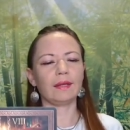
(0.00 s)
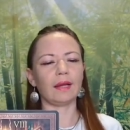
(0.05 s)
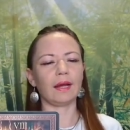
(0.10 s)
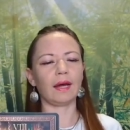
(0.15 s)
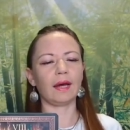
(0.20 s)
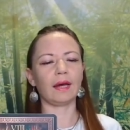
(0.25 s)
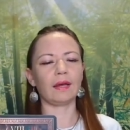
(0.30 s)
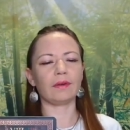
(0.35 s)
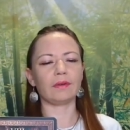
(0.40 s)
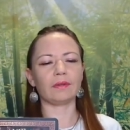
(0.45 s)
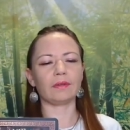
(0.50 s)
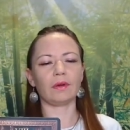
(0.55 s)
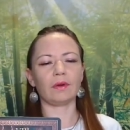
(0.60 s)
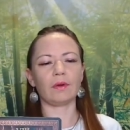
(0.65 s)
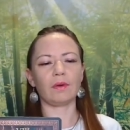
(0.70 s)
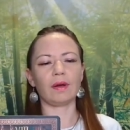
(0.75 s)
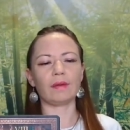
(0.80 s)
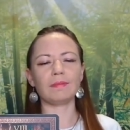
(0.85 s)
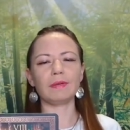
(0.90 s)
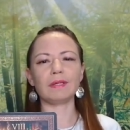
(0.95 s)
I don't
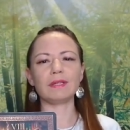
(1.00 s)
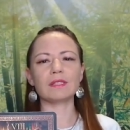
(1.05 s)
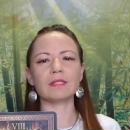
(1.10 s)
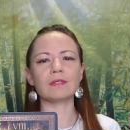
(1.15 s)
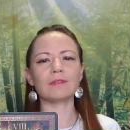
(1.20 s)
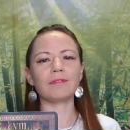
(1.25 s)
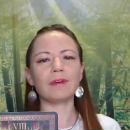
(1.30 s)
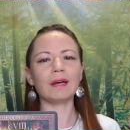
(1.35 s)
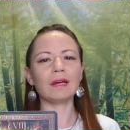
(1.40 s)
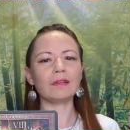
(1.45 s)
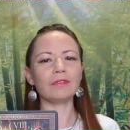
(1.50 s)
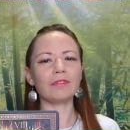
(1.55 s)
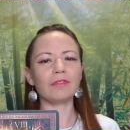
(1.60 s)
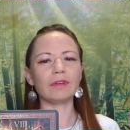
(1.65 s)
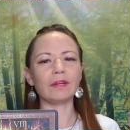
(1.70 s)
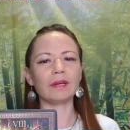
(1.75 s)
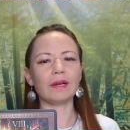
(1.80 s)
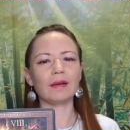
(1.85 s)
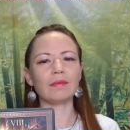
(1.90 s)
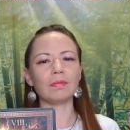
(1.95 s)
know. I mean, it's fun
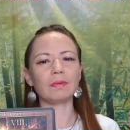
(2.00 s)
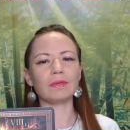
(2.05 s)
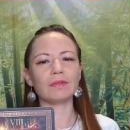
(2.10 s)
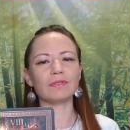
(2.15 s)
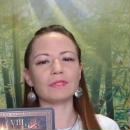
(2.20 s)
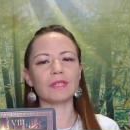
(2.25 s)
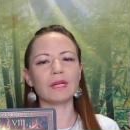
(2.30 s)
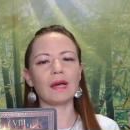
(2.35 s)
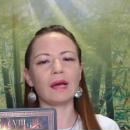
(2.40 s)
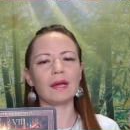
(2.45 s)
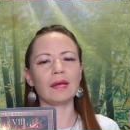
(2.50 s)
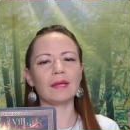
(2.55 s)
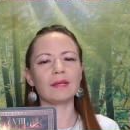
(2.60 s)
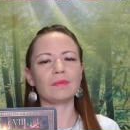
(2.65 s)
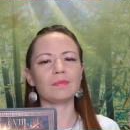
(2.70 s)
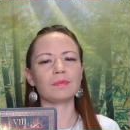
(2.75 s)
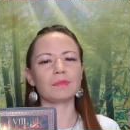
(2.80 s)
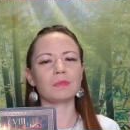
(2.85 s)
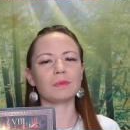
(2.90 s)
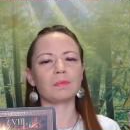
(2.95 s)
for a couple of
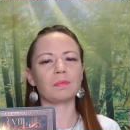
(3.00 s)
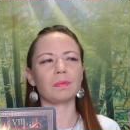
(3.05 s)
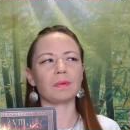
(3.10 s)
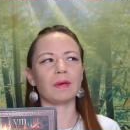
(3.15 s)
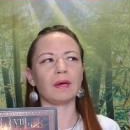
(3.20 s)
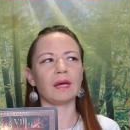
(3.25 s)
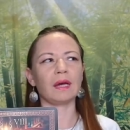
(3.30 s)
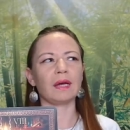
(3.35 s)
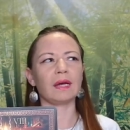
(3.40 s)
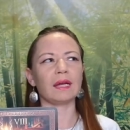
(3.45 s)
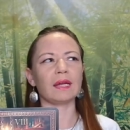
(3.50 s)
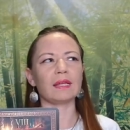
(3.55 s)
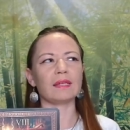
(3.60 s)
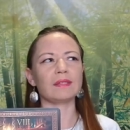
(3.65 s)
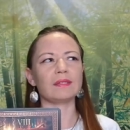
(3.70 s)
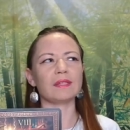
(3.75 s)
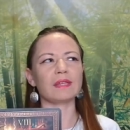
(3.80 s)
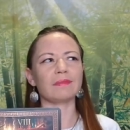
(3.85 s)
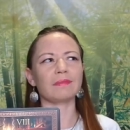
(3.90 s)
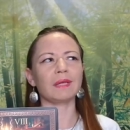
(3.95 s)
times, but
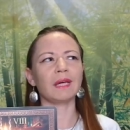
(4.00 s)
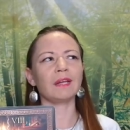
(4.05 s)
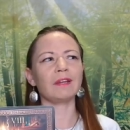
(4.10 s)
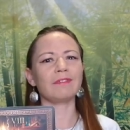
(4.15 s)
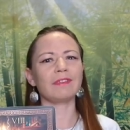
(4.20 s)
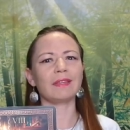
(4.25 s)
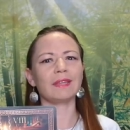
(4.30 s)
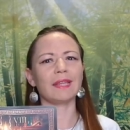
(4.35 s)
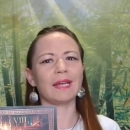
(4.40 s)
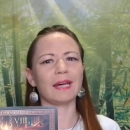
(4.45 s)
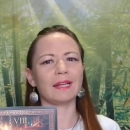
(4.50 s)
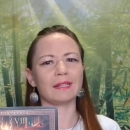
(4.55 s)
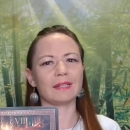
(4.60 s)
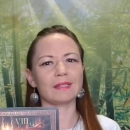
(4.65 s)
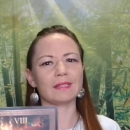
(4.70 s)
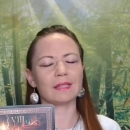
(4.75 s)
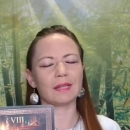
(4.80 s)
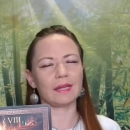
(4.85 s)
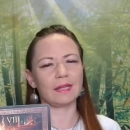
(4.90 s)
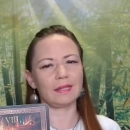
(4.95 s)
I'm not even that
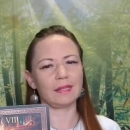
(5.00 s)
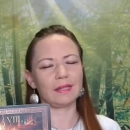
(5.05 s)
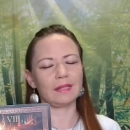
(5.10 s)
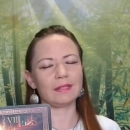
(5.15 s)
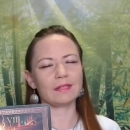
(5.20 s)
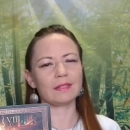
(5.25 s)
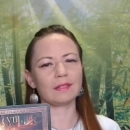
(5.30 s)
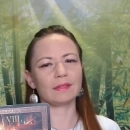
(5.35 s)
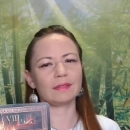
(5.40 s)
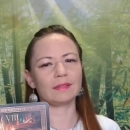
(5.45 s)
excited.